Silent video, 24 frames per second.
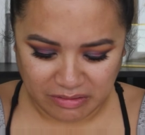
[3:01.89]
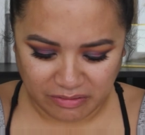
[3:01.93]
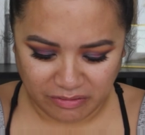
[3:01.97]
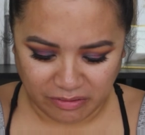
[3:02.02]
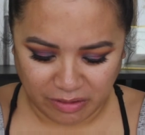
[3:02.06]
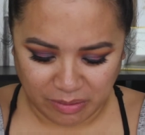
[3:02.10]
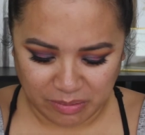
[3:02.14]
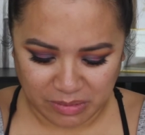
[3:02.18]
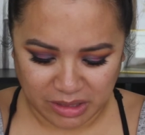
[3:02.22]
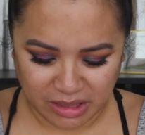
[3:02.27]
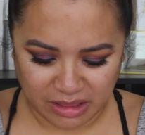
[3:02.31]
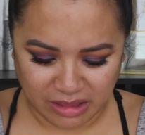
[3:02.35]

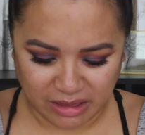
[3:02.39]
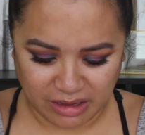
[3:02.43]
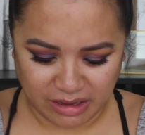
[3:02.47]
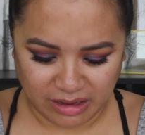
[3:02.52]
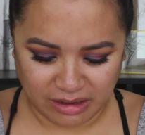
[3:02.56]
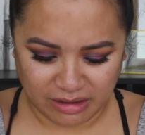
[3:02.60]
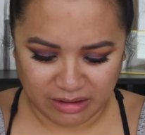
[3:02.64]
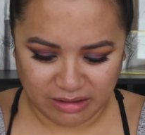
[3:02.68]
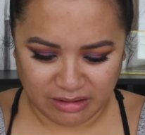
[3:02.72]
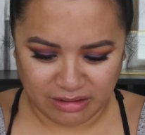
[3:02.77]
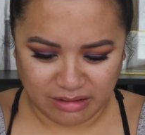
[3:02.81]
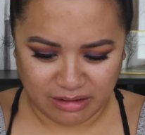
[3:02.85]
from the
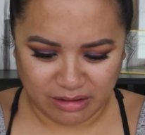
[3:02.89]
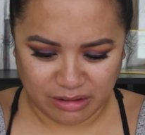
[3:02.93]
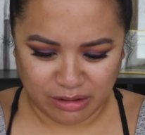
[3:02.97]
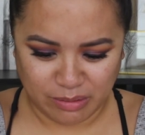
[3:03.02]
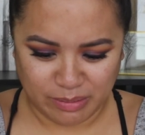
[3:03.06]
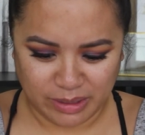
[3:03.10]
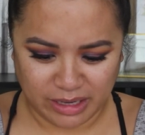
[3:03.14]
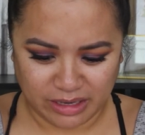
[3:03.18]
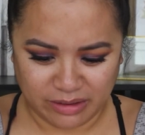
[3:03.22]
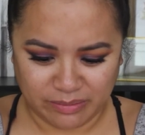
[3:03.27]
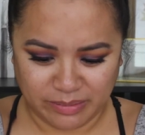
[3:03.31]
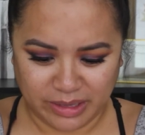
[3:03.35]
thing on the
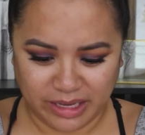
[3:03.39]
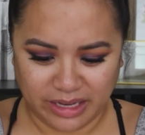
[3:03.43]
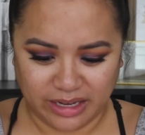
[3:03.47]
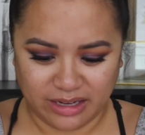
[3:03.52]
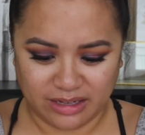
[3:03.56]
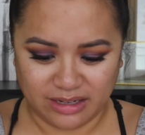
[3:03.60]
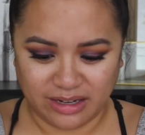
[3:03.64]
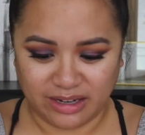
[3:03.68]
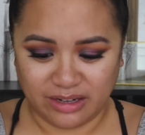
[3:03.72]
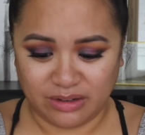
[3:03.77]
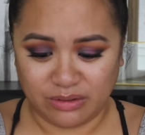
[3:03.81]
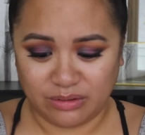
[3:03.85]
back of my
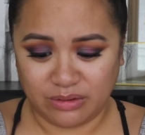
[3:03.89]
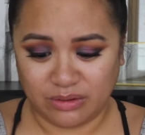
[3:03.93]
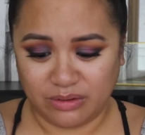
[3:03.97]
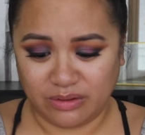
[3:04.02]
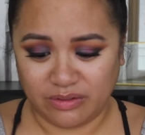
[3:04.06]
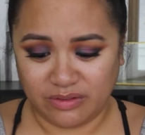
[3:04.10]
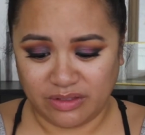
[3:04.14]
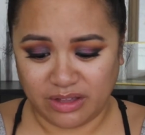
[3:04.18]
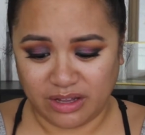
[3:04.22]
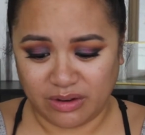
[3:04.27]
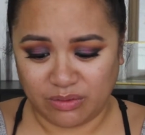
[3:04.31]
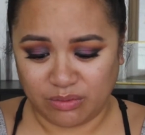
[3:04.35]
hand. I don't know
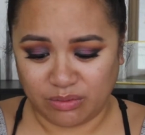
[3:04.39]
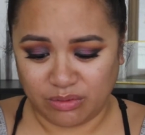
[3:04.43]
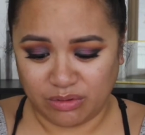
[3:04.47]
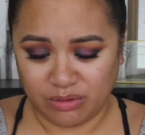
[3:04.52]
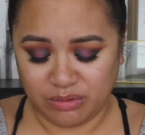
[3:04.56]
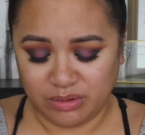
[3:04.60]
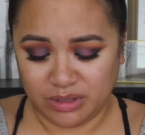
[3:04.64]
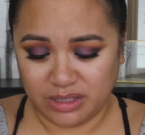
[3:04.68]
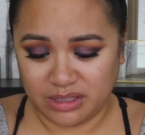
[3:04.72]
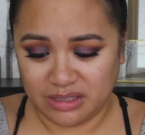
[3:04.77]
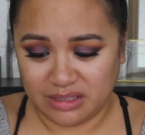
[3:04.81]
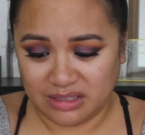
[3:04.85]
if that
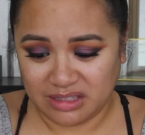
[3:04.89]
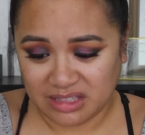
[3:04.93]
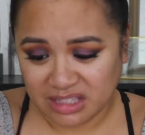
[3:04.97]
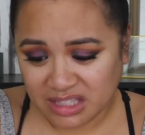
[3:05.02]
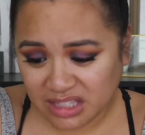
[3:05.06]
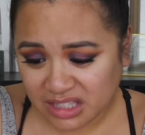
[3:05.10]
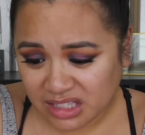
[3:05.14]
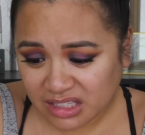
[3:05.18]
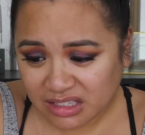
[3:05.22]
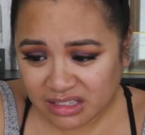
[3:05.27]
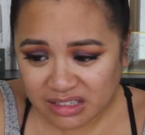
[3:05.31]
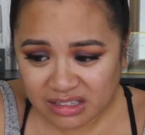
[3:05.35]

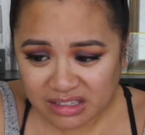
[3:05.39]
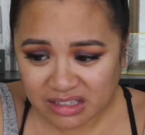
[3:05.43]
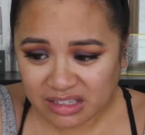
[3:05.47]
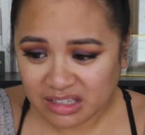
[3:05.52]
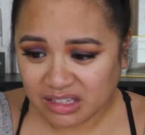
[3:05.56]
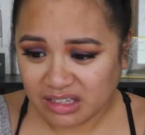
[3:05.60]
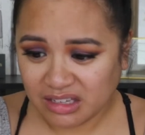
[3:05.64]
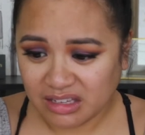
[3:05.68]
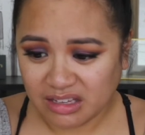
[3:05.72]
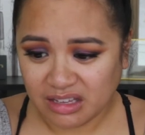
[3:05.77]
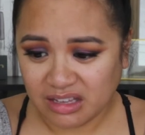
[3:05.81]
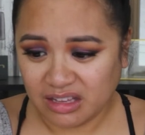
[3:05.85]
ruins
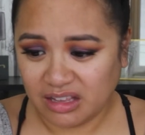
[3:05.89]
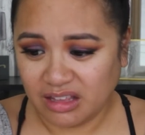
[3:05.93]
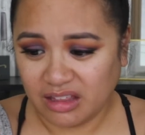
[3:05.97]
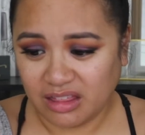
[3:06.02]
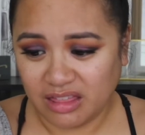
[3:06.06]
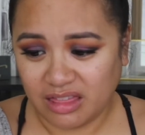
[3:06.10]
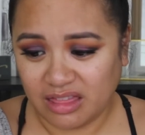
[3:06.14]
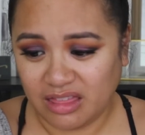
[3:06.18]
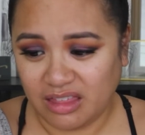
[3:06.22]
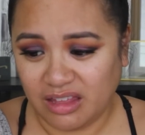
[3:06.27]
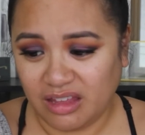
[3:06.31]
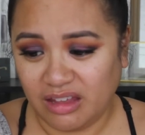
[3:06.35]

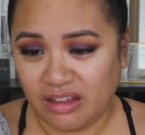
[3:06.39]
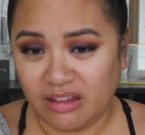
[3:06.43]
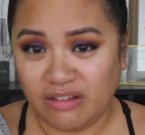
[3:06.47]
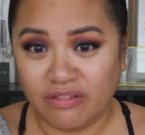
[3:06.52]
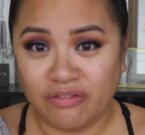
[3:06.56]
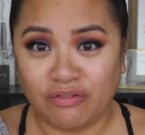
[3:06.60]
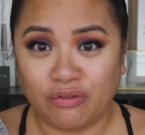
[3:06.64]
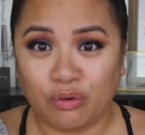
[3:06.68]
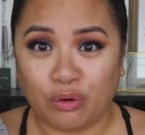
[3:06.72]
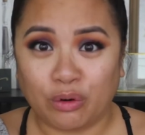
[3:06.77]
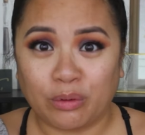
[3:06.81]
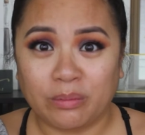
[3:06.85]
the
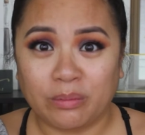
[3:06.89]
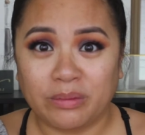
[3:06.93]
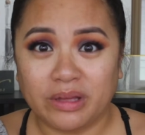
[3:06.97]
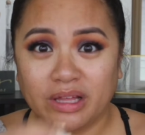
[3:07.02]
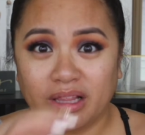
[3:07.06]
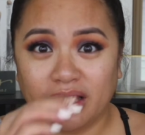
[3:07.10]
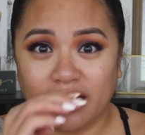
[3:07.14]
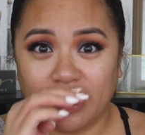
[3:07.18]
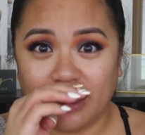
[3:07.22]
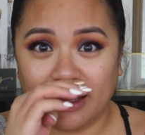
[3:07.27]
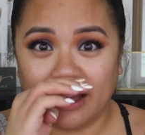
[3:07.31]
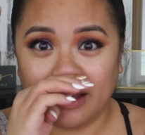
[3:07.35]

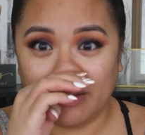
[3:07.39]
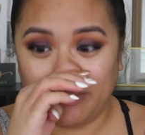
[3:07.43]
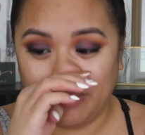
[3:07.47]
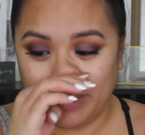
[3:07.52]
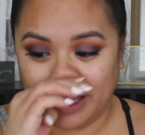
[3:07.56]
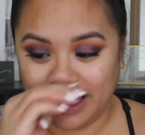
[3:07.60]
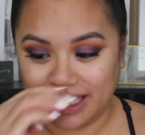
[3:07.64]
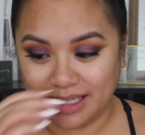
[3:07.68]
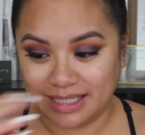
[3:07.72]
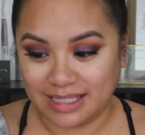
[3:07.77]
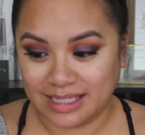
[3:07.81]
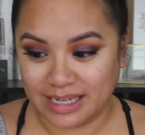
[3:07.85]
formula
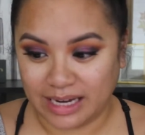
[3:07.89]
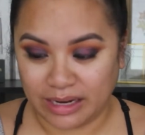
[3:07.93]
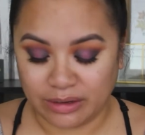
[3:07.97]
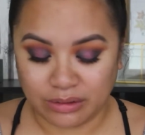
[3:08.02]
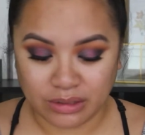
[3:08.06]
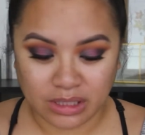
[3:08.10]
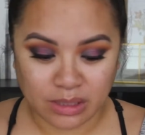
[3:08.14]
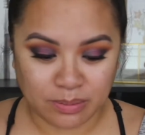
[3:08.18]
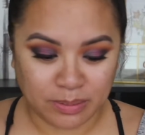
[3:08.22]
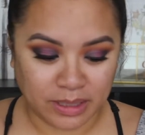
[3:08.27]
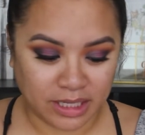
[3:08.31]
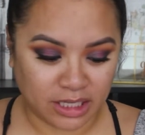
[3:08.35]
because now
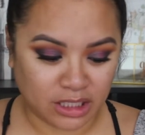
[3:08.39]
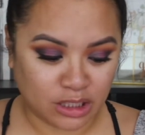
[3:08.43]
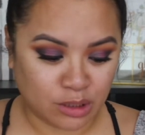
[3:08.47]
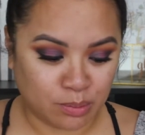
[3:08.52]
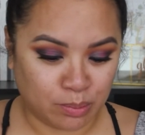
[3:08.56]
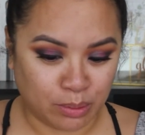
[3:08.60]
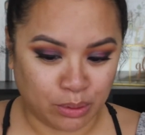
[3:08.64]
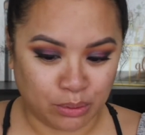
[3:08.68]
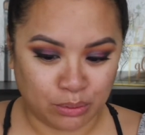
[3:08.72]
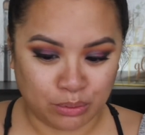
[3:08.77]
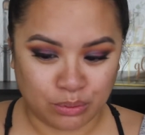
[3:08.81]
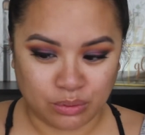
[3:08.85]
it's been
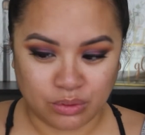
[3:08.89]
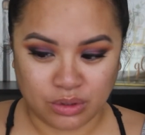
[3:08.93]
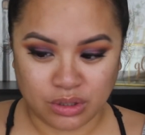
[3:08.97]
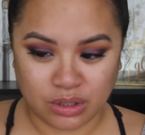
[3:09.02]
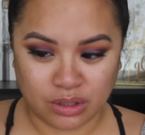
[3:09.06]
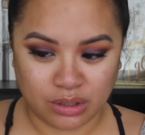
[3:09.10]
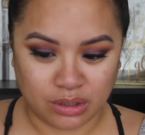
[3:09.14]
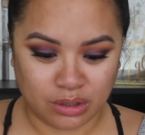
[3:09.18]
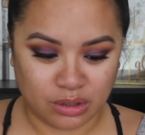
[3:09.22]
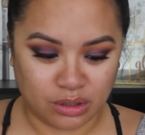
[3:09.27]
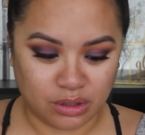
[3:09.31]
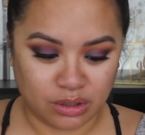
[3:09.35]

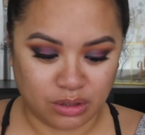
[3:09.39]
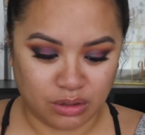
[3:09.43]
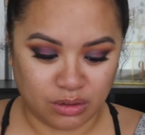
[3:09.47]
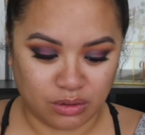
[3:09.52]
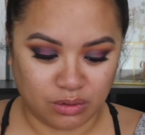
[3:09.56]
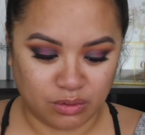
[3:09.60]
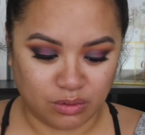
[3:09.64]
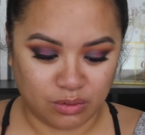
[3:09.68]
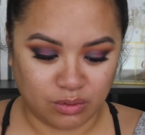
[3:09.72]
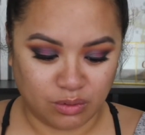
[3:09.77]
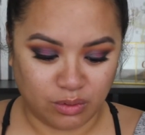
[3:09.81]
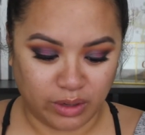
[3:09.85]
exposed
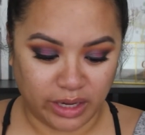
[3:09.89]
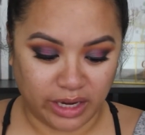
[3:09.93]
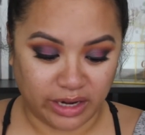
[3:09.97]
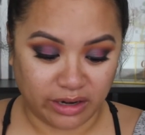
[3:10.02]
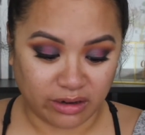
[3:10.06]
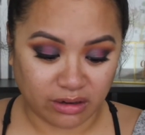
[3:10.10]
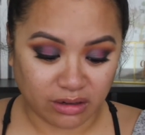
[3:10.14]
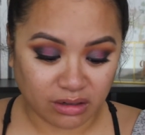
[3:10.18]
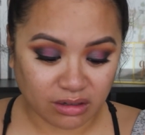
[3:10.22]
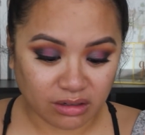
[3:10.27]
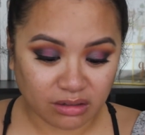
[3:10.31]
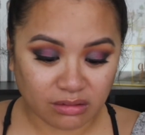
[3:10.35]
to
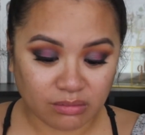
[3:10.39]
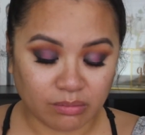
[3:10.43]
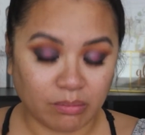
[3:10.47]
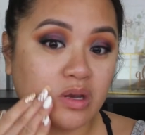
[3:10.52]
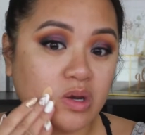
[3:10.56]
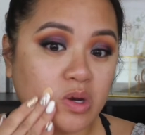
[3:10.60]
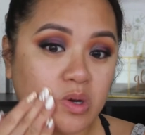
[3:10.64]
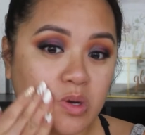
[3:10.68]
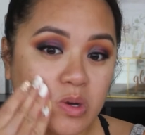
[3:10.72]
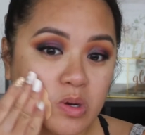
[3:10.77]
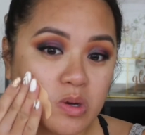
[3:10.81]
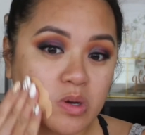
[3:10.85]
air.
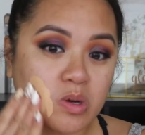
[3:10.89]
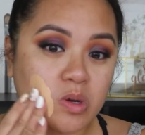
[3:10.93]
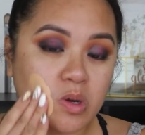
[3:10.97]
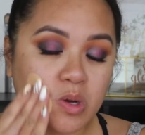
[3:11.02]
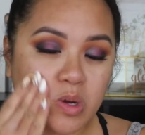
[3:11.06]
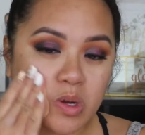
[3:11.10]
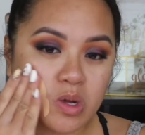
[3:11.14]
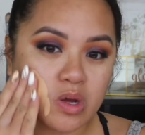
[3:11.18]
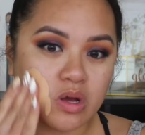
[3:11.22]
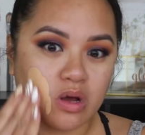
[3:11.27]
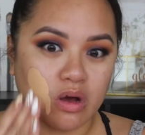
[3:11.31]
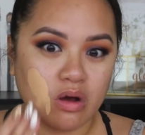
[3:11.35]

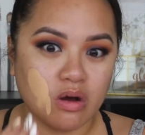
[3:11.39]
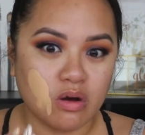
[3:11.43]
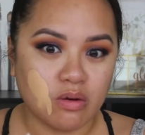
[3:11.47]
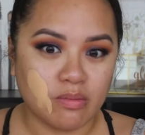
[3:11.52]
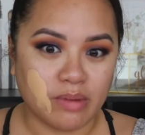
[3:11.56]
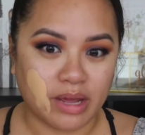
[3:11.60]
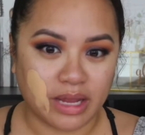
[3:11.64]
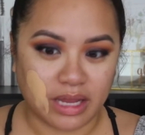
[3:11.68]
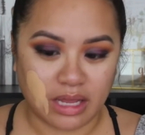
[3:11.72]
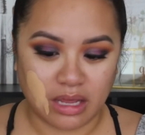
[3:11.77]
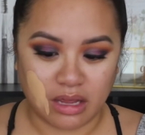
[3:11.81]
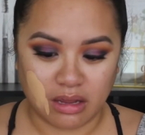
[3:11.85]
Oh
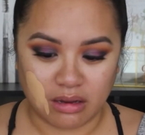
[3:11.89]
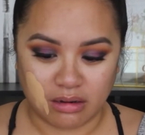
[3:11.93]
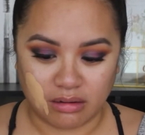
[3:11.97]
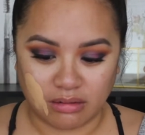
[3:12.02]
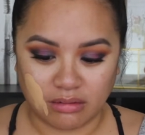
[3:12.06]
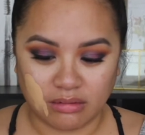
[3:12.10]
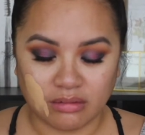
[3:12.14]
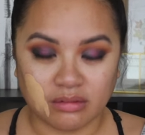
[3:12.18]
my god.